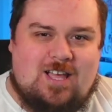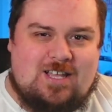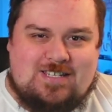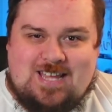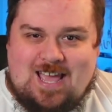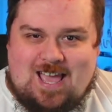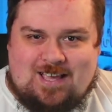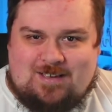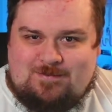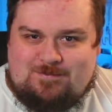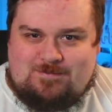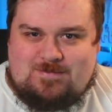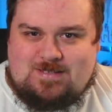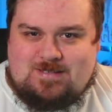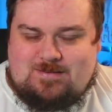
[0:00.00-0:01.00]
tag
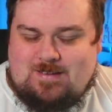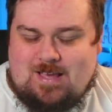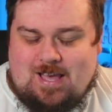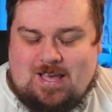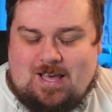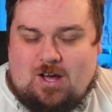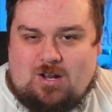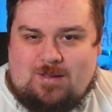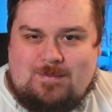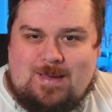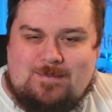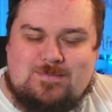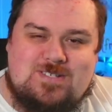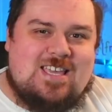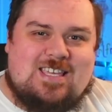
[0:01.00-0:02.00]

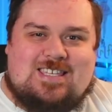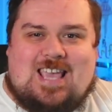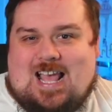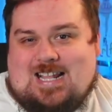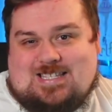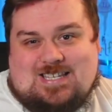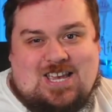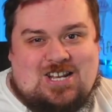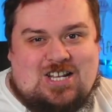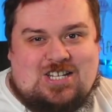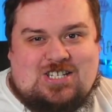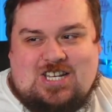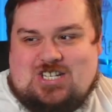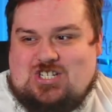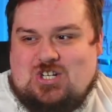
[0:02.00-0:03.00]
holomems get an
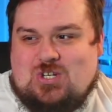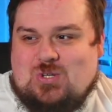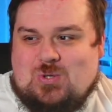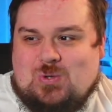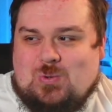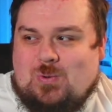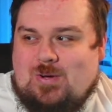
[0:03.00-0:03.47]
additional